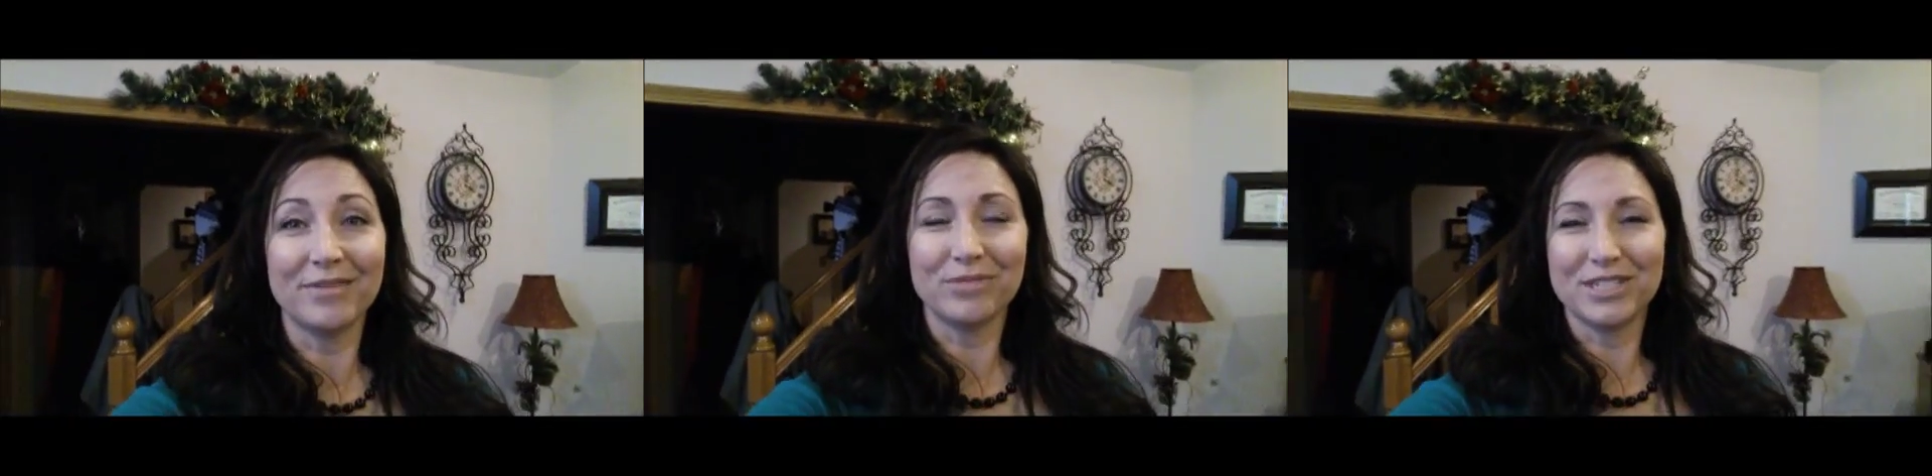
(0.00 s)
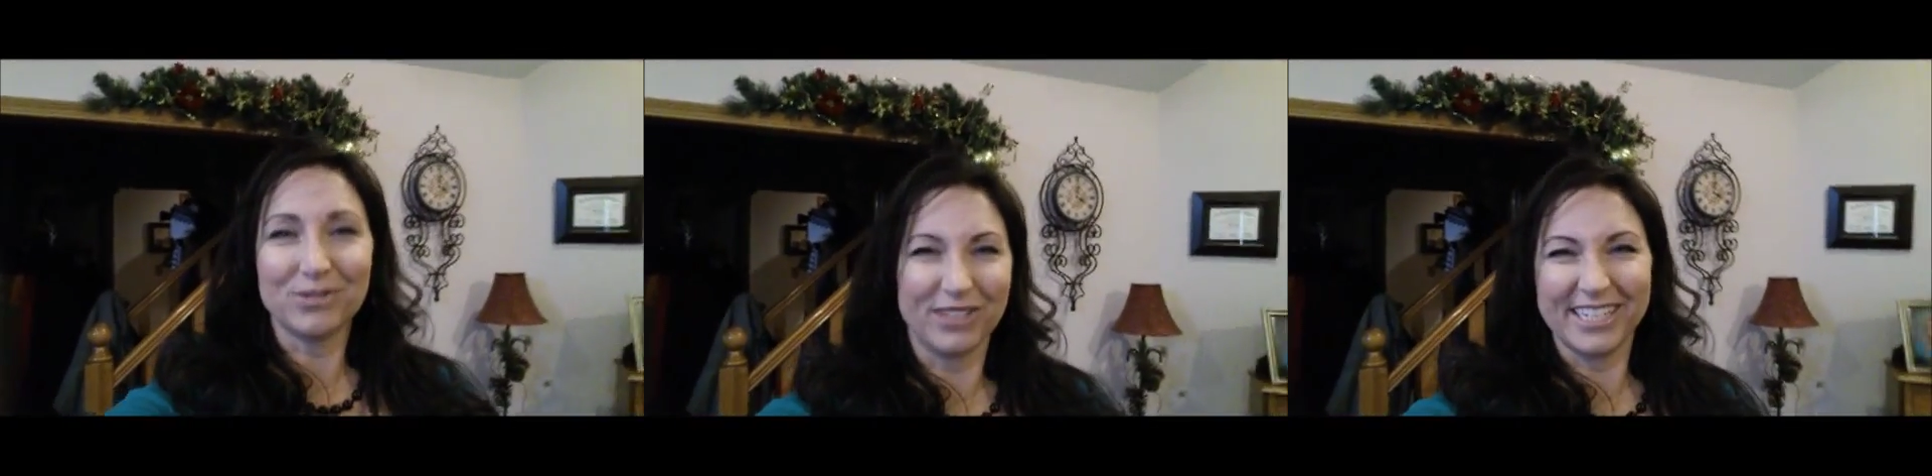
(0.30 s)
I'm
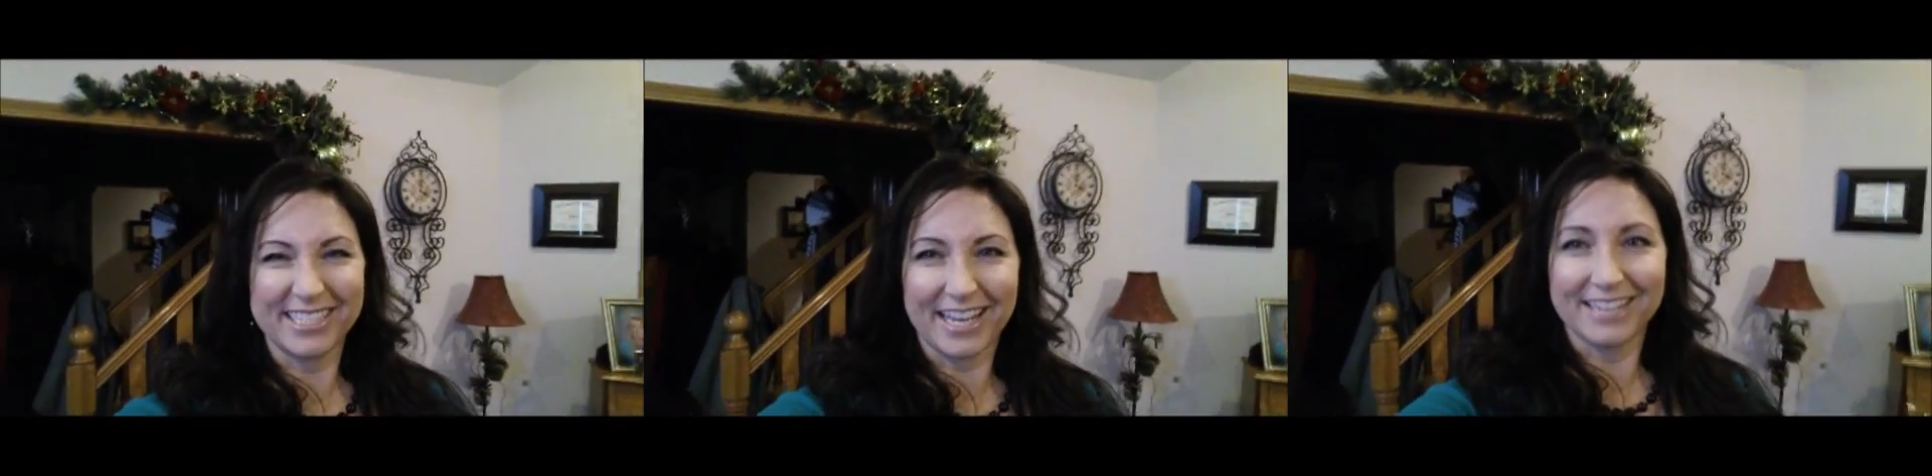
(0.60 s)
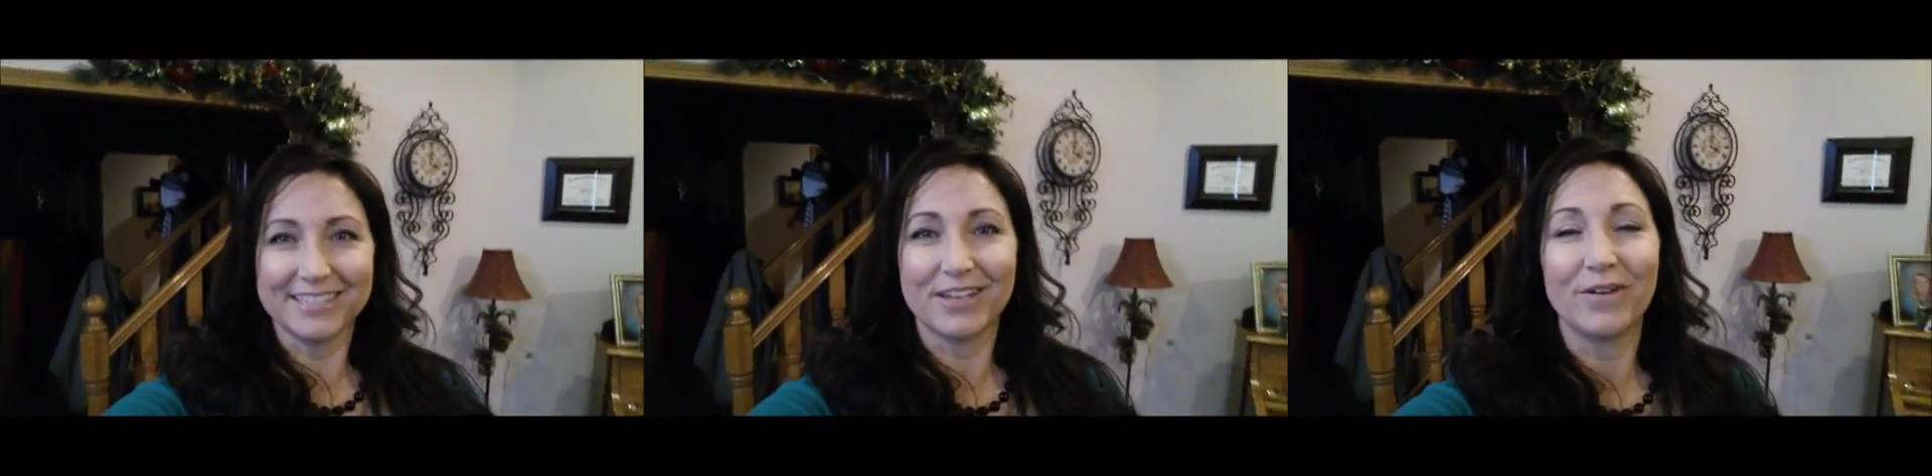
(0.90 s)
just really
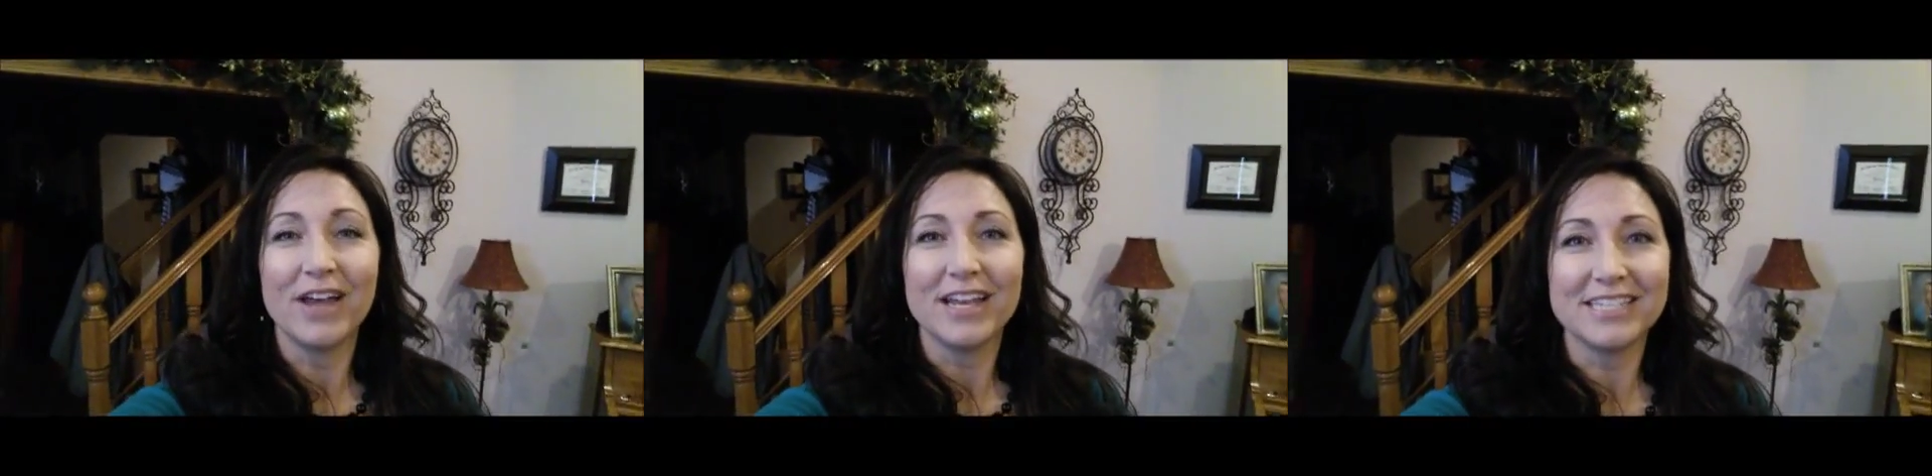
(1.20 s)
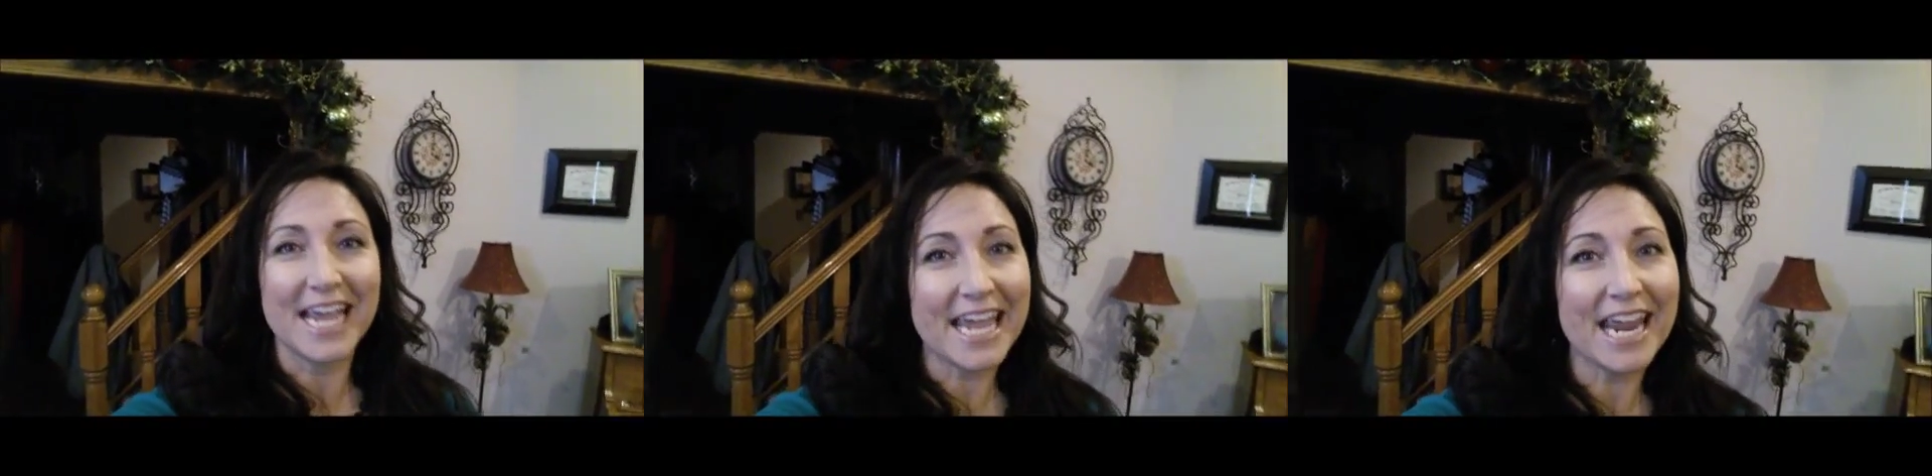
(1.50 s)
excited. So take